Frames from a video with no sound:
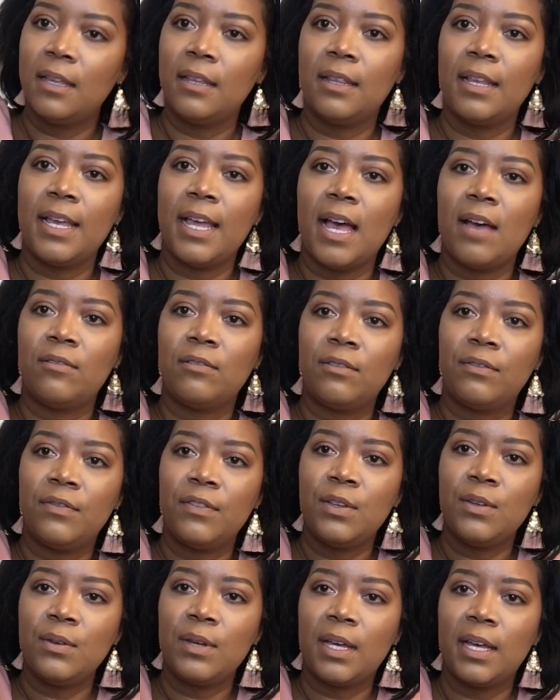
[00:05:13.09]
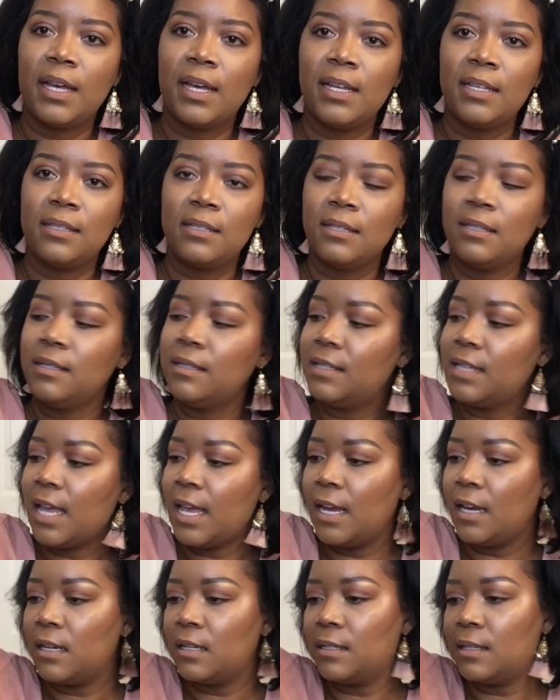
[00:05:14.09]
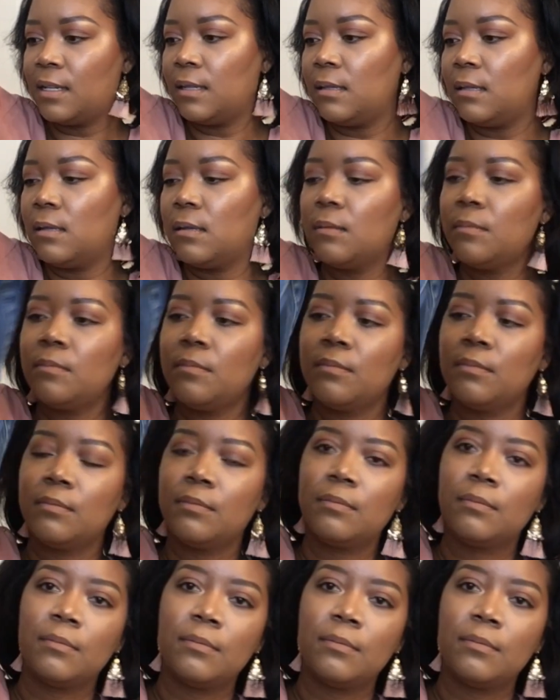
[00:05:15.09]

They have a few cuts and tears in them.